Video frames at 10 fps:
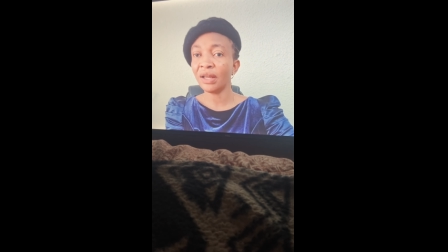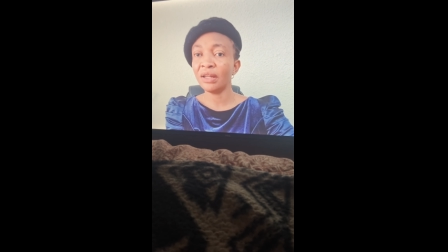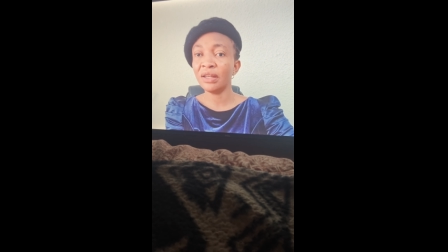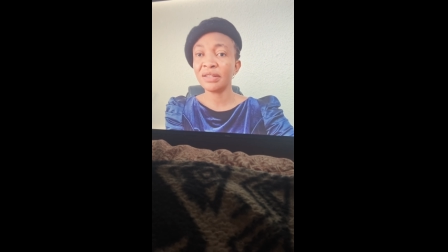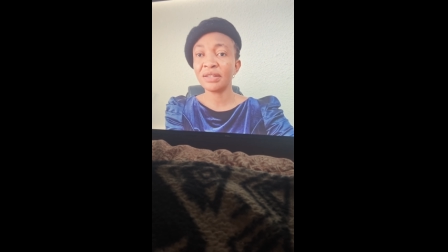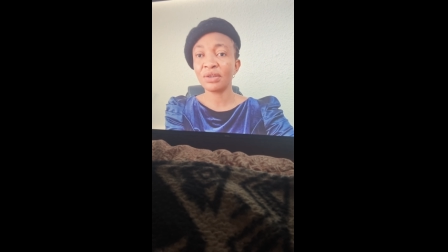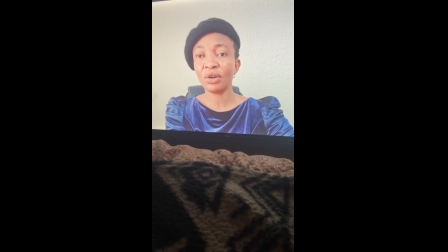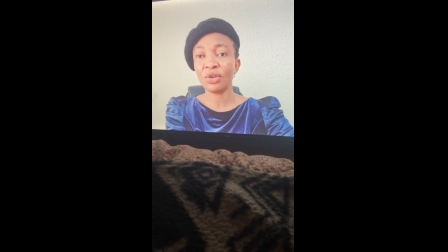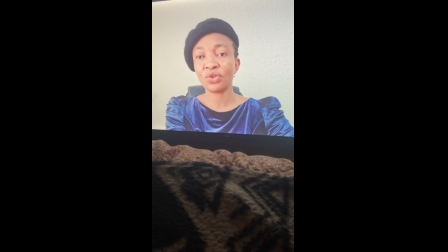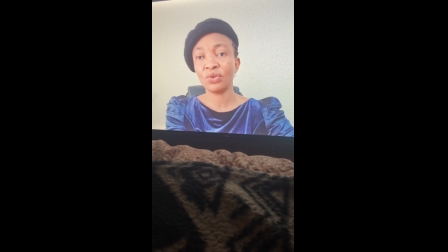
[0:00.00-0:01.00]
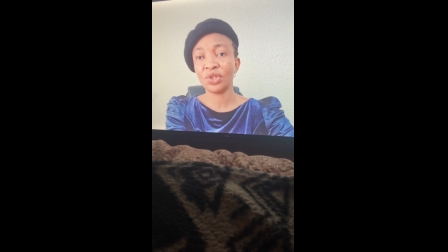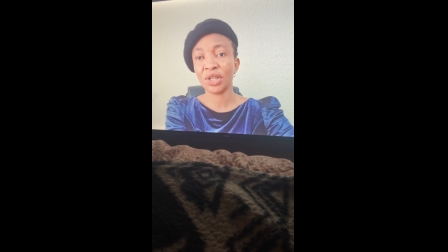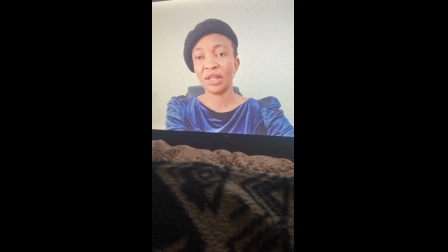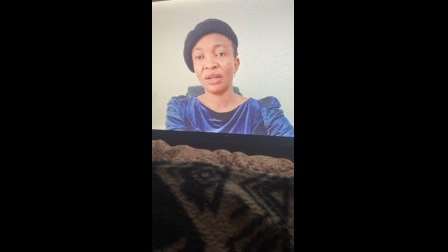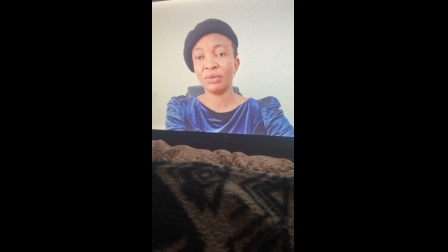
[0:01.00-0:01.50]
This is God's own
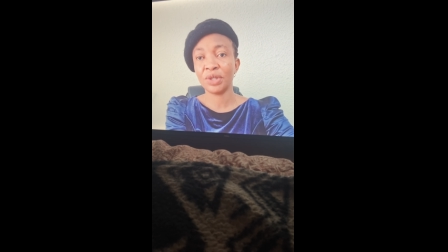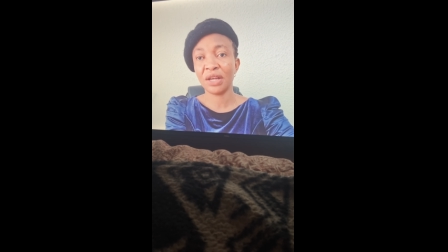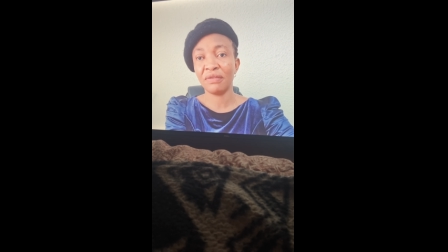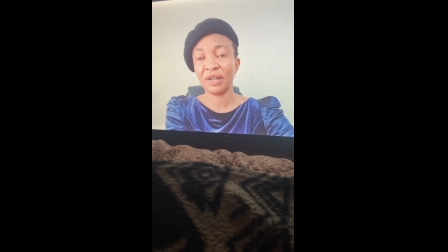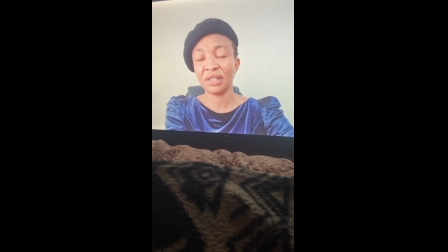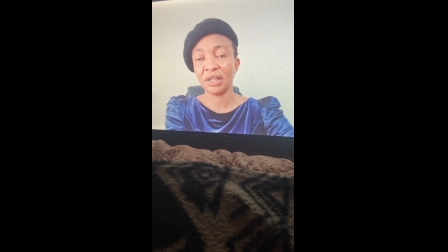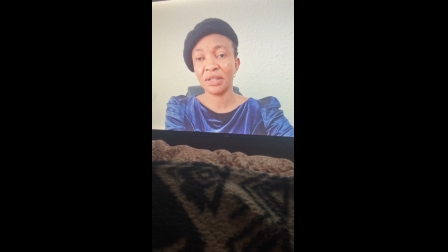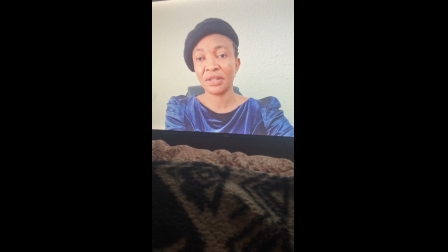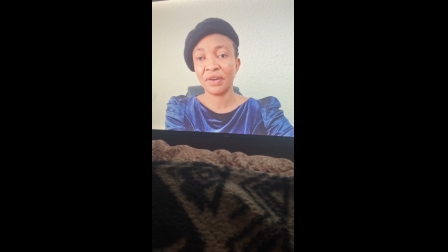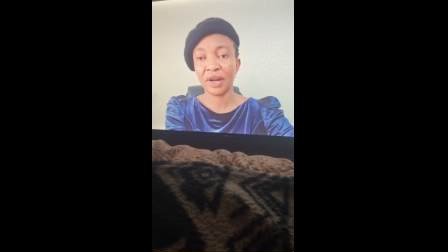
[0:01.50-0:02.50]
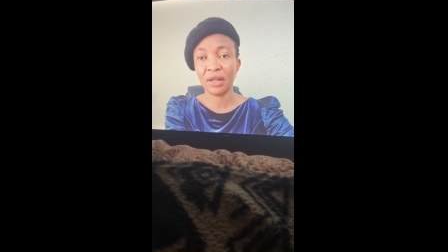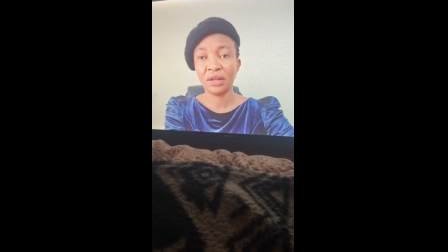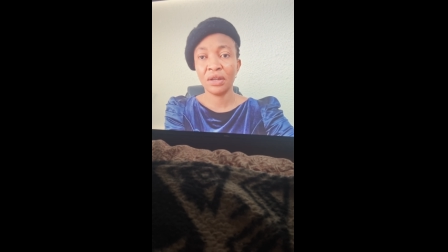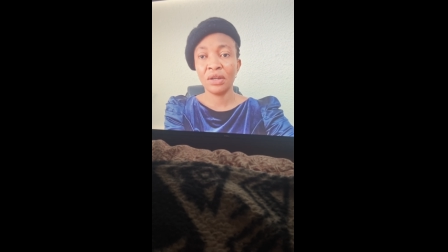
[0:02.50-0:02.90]
channel with Evangelist Sarah.